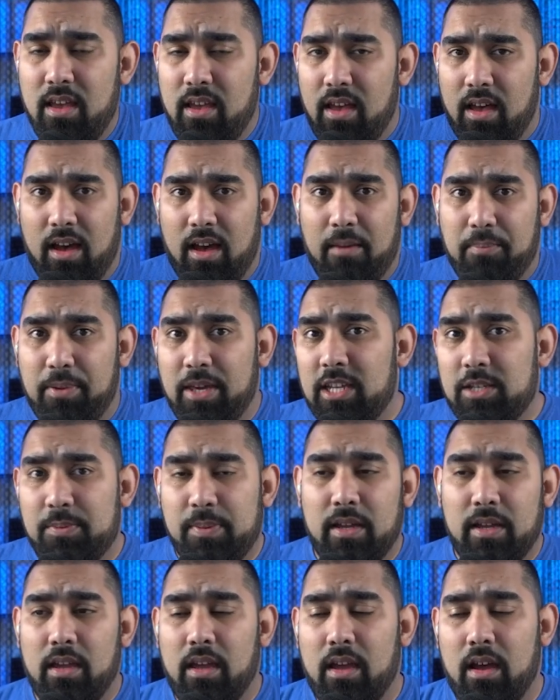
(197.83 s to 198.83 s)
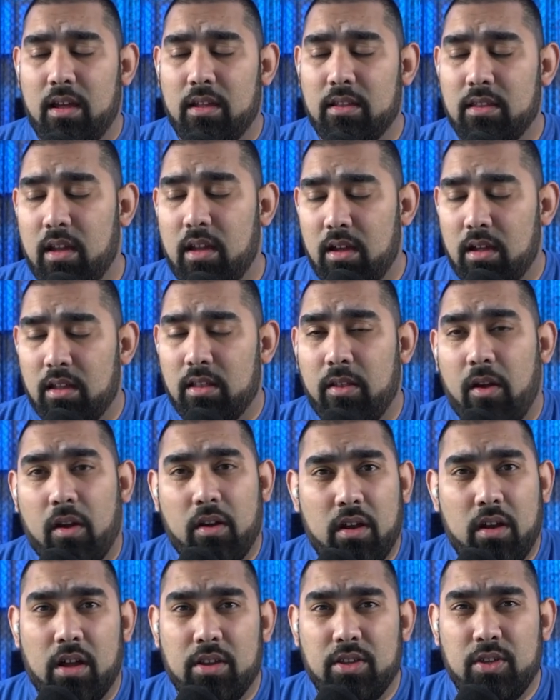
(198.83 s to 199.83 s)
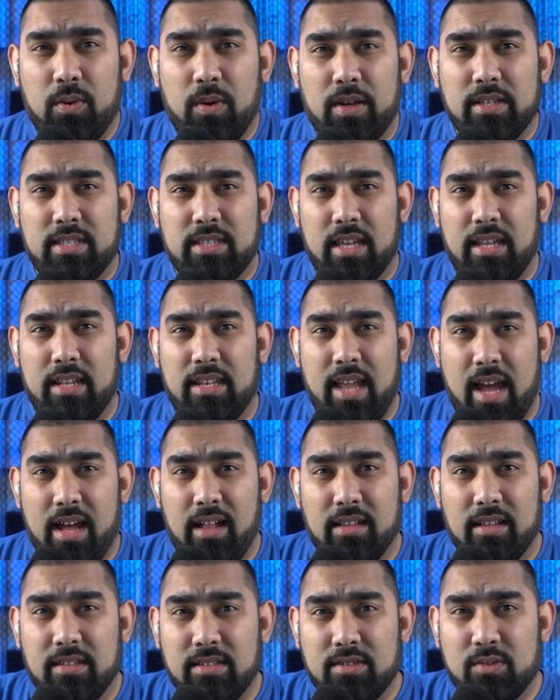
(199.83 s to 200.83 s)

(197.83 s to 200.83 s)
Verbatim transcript: uh, P H P, uh, the Larcon U S in Dallas,